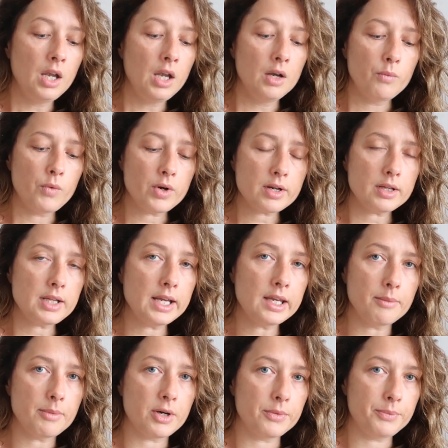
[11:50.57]
what I
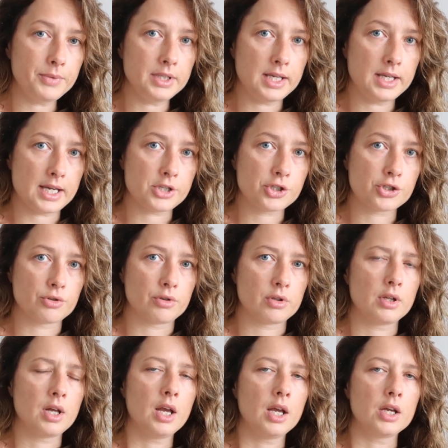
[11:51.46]
like about being
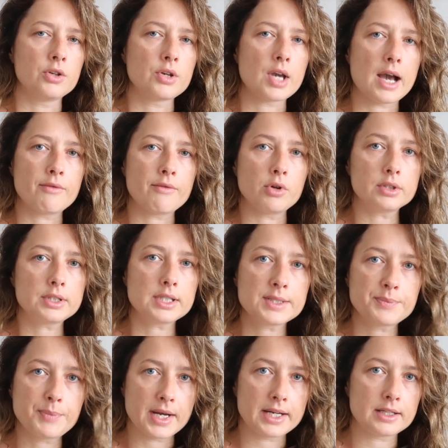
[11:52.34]
casual, you have all
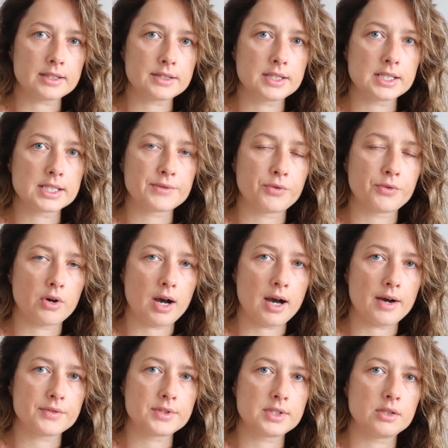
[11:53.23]
these penalties for
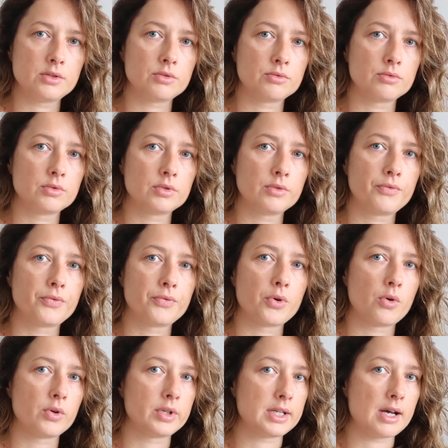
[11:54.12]
afternoon,
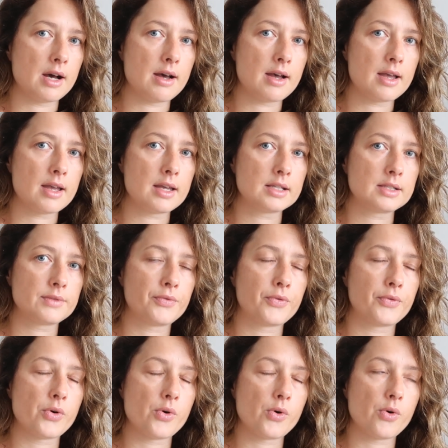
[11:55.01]
for night,
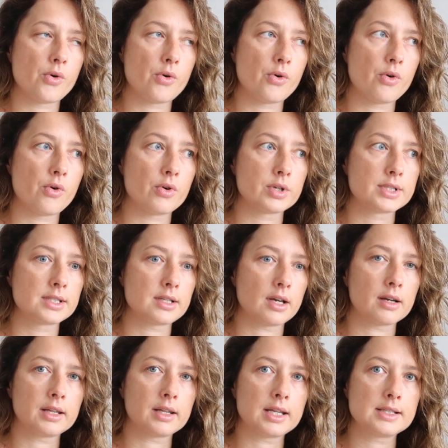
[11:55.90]
for
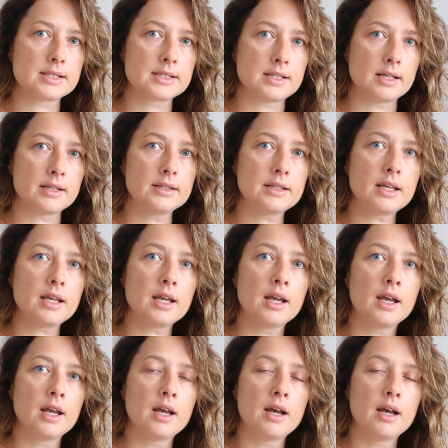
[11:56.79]
Saturday and
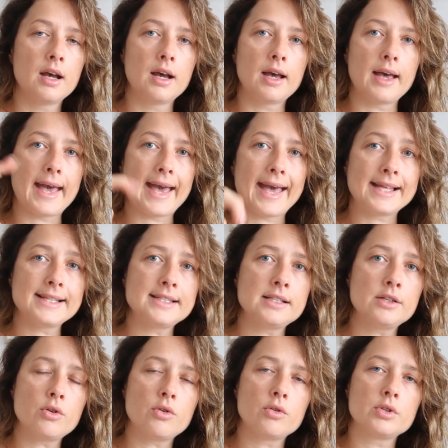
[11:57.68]
Sunday,
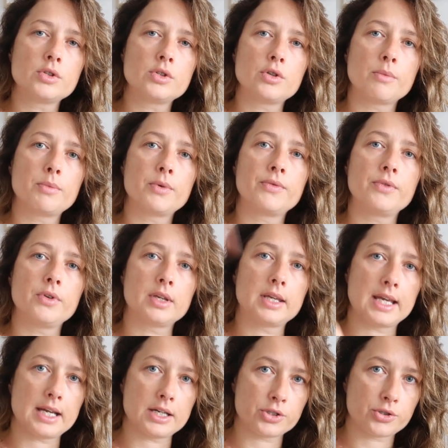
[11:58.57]
adding on the top of your
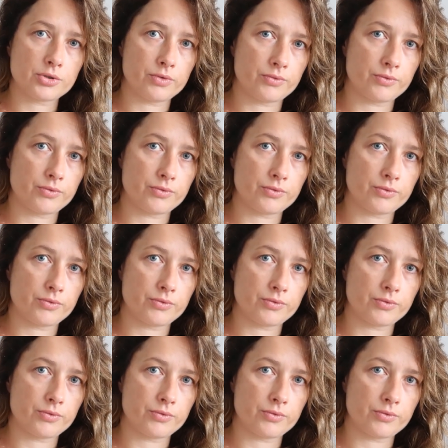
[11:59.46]
casual